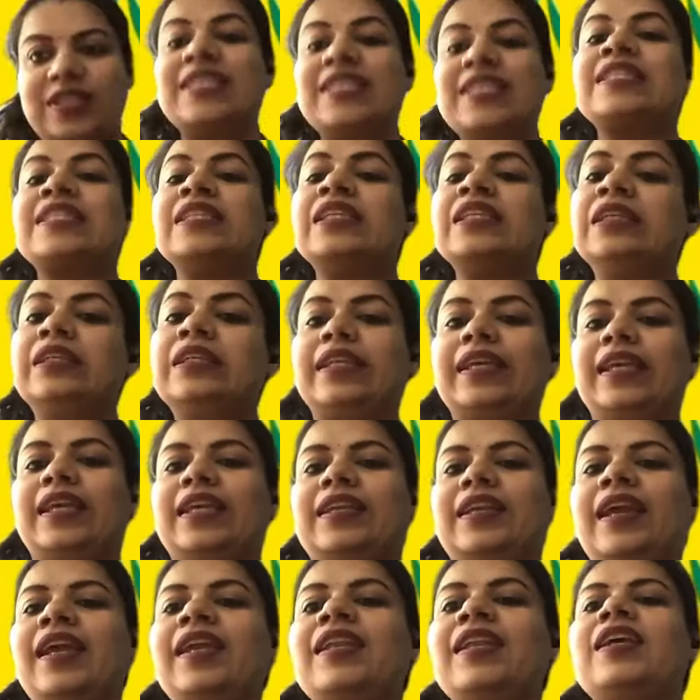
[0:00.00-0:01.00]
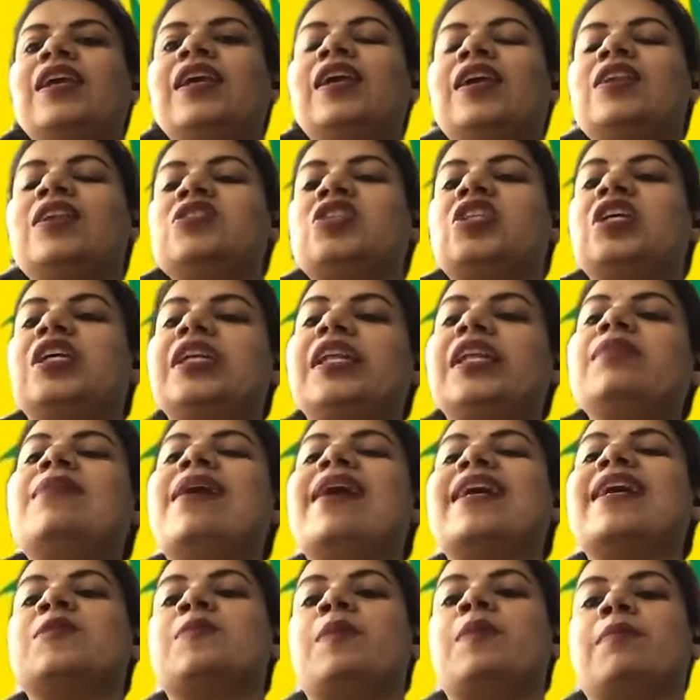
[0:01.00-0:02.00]
It is 30, right? So 30
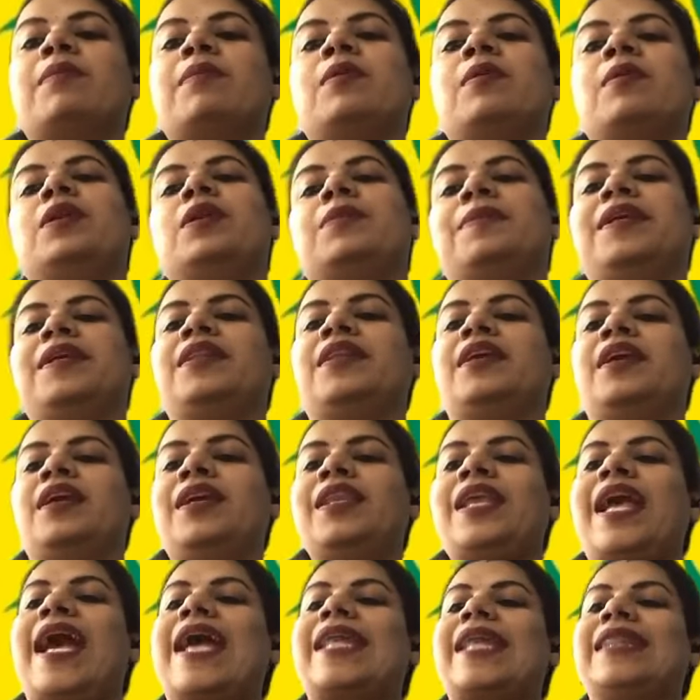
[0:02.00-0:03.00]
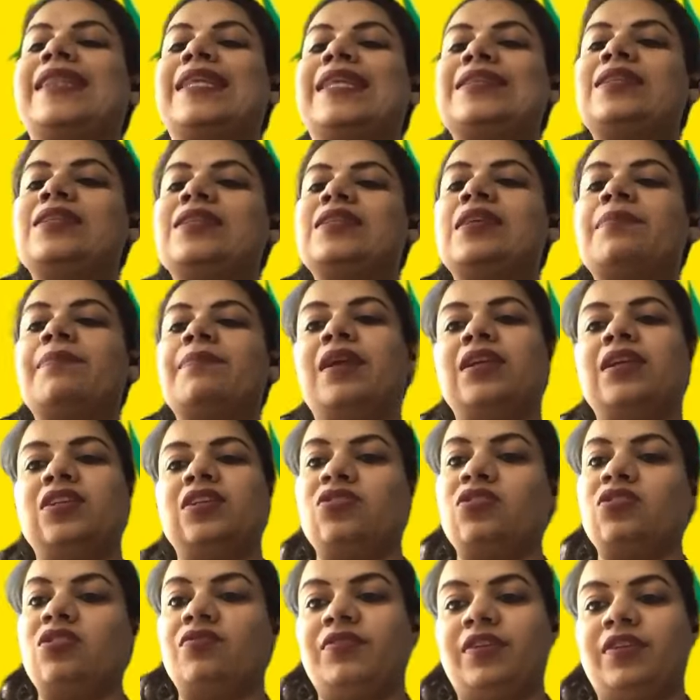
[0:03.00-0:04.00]
marks paper will be there, and this is the
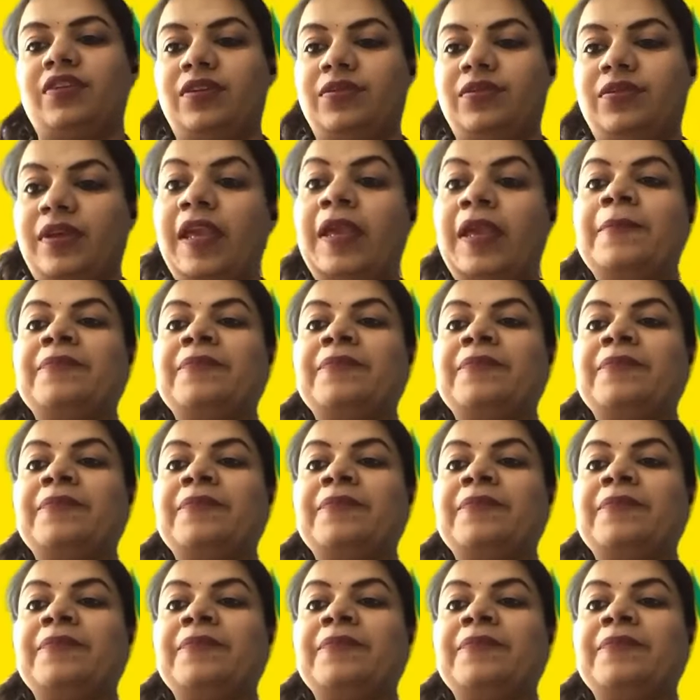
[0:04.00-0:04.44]
pattern of it.